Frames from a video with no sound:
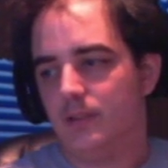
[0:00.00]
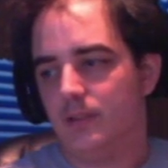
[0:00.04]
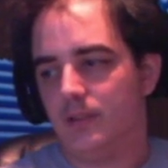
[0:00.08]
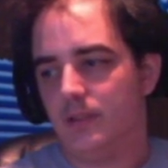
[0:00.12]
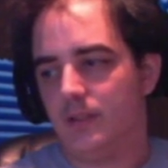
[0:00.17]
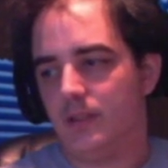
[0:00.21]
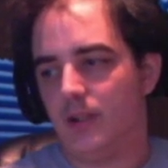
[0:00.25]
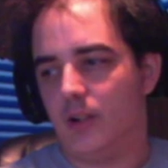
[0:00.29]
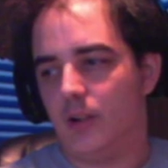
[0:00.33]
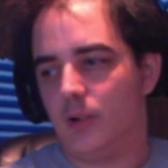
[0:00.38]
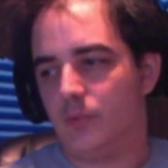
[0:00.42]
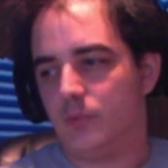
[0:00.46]

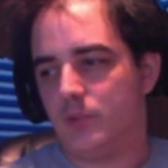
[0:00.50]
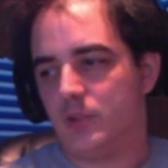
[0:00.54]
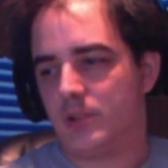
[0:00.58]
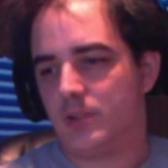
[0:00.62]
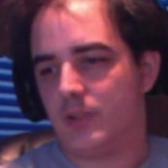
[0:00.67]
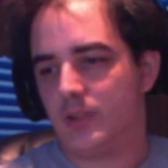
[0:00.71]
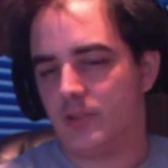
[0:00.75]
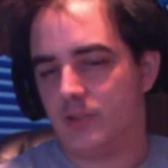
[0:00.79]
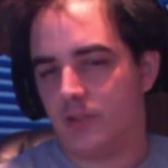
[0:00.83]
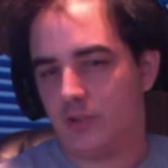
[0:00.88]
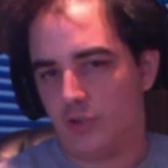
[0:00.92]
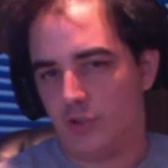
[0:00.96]
$2,000, just
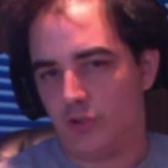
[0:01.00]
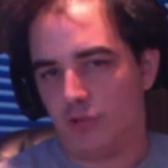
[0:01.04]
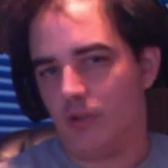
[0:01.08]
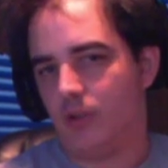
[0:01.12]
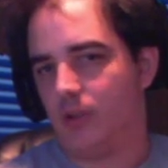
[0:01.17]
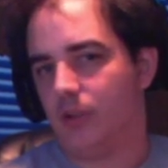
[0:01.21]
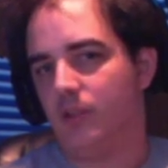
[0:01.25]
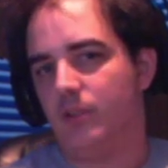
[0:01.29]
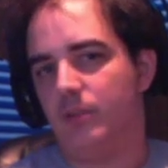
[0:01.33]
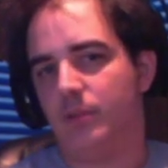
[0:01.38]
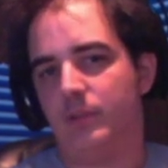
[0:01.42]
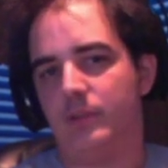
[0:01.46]
because they're
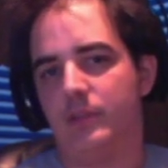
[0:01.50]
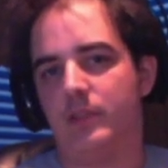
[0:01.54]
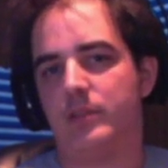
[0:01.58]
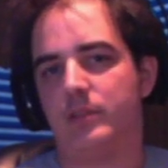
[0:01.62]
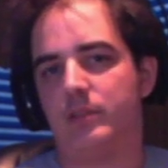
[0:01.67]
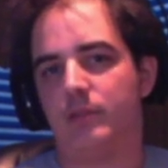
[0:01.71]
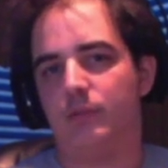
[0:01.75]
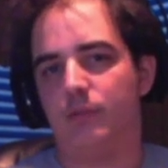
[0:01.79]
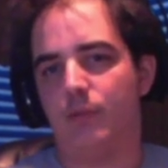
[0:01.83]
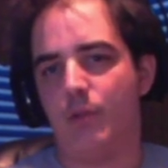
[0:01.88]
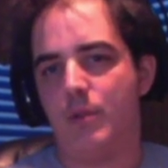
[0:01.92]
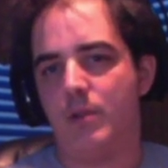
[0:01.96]
struggling with this
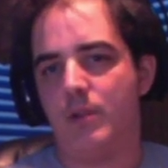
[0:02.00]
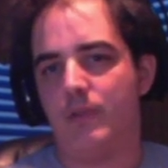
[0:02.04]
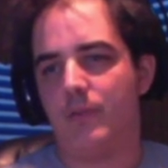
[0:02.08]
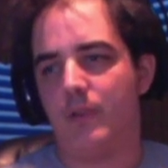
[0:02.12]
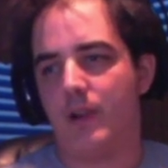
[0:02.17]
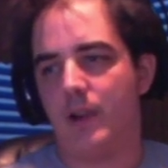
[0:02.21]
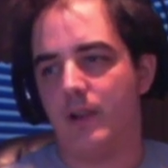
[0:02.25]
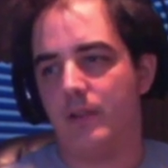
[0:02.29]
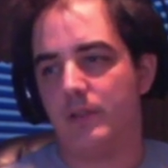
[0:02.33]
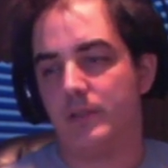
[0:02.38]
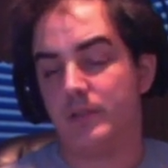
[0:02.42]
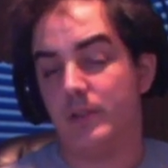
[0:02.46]

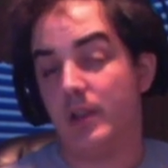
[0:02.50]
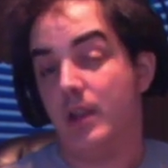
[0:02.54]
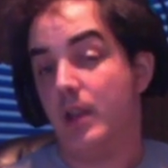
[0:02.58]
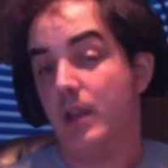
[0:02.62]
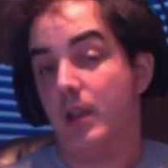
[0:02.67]
coronavirus.